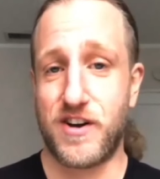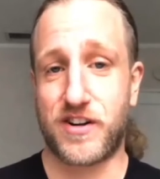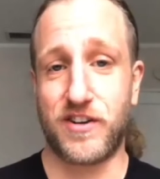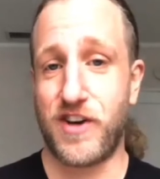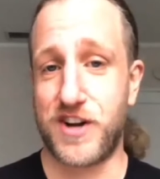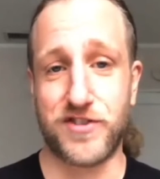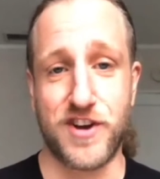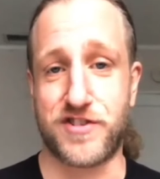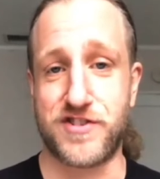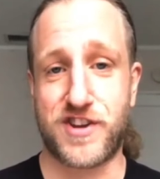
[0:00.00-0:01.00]

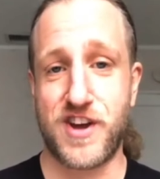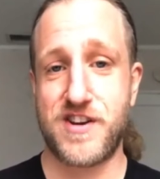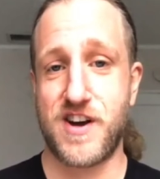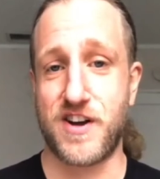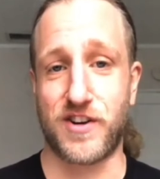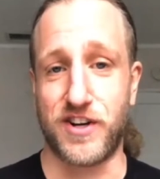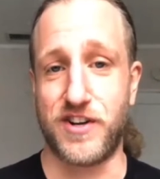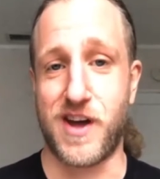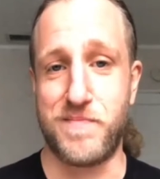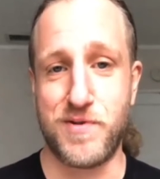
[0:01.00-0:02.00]
congratulations, kid. You're gonna
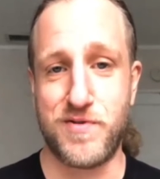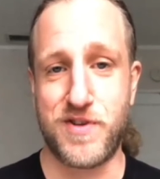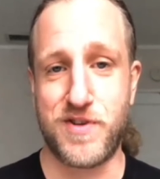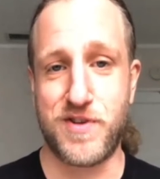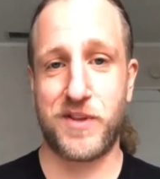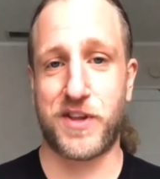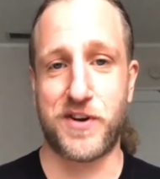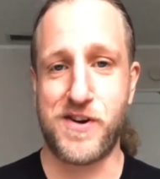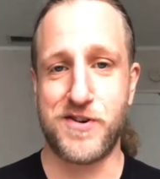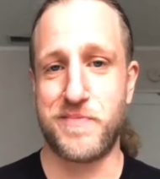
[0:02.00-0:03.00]
debut next month,
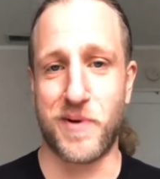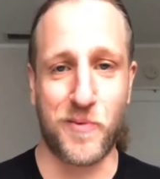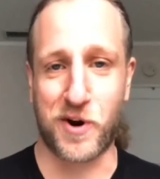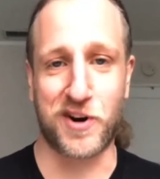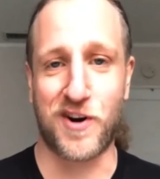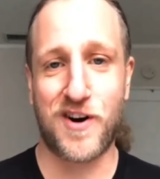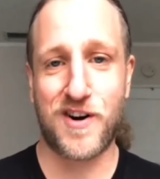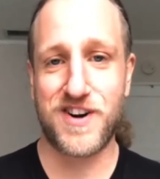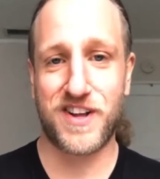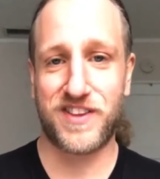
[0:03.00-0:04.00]
and I hear you've been working
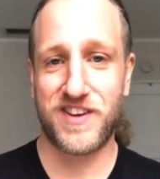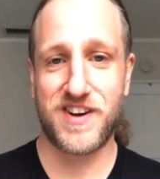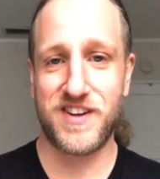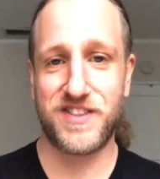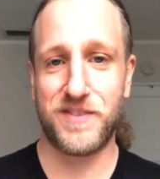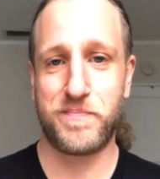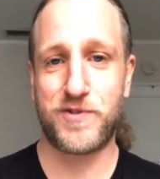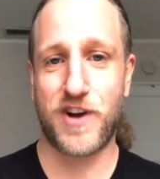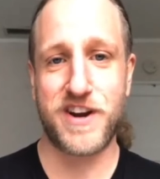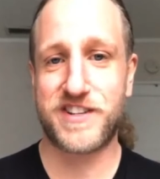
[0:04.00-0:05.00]
hard at the
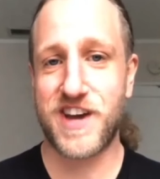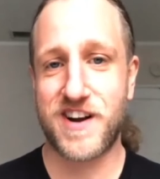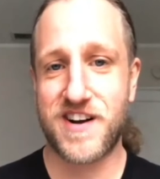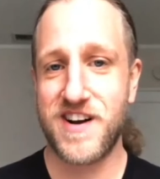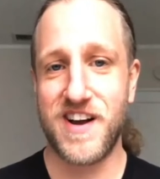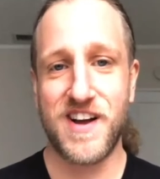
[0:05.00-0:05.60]
training center,